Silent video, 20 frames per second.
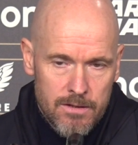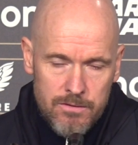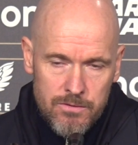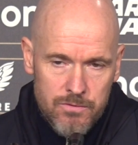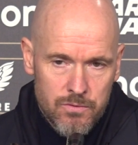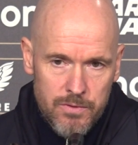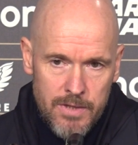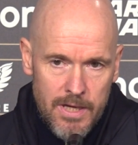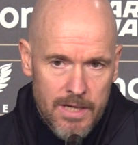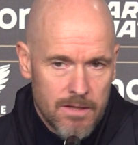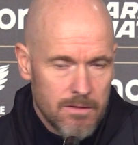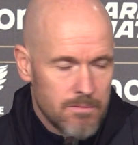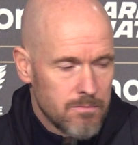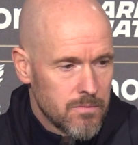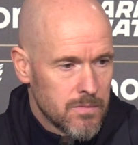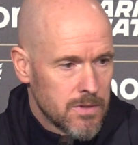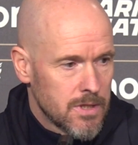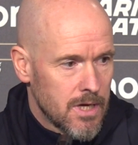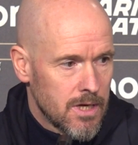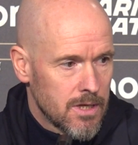Today
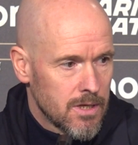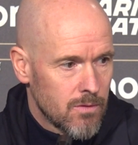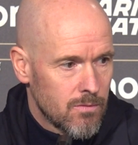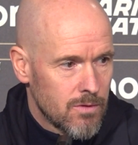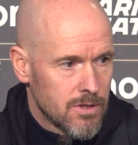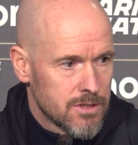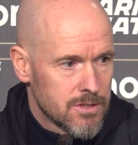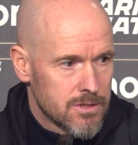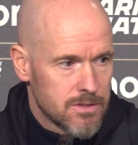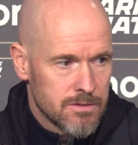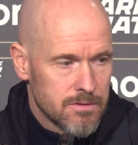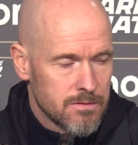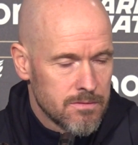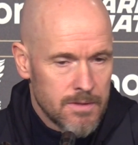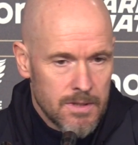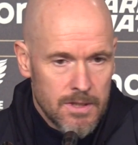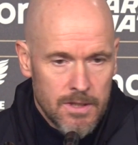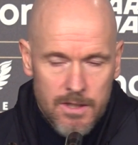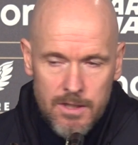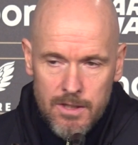that was
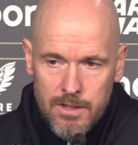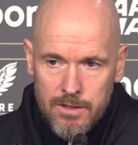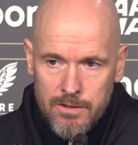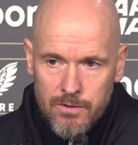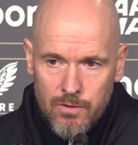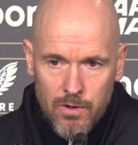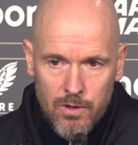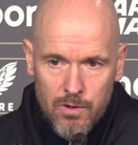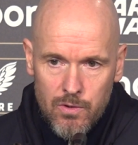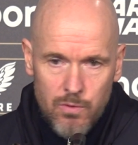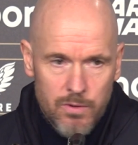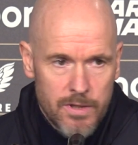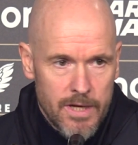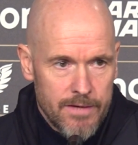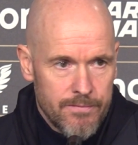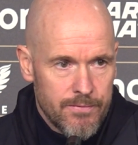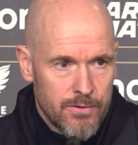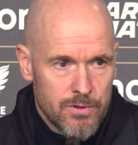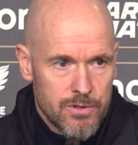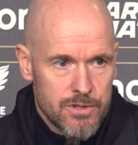not a good
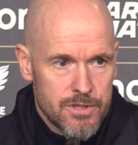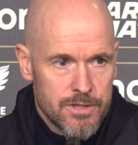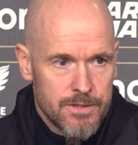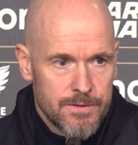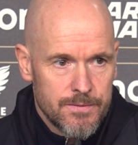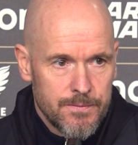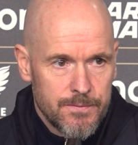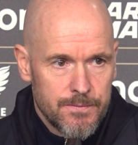day for us.